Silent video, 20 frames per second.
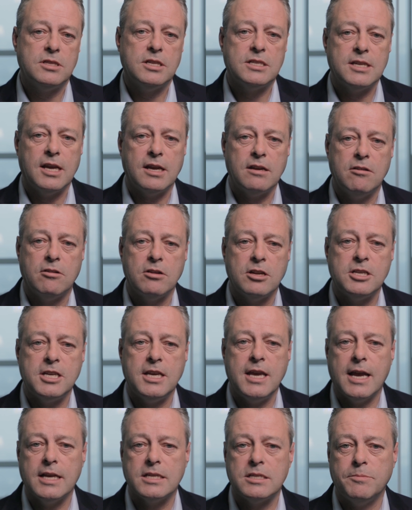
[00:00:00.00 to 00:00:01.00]
the
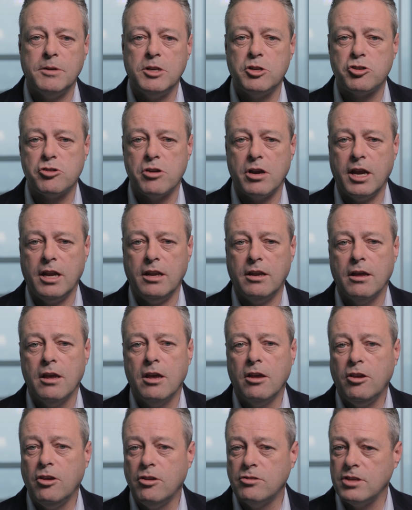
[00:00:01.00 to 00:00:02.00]
technology has to be trained
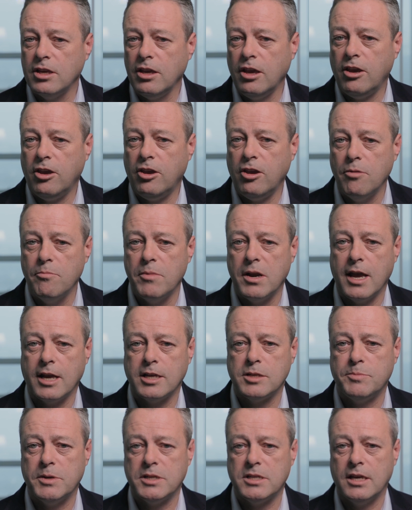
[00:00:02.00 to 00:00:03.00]
using human
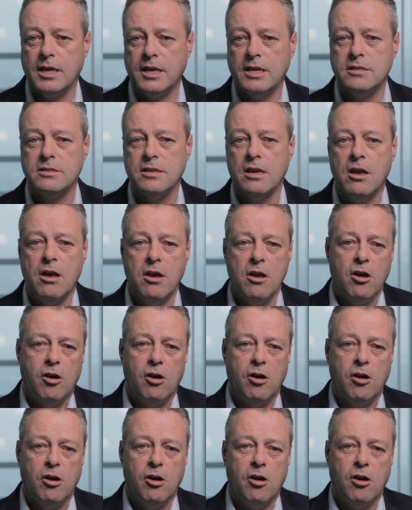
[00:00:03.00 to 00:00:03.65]
expertise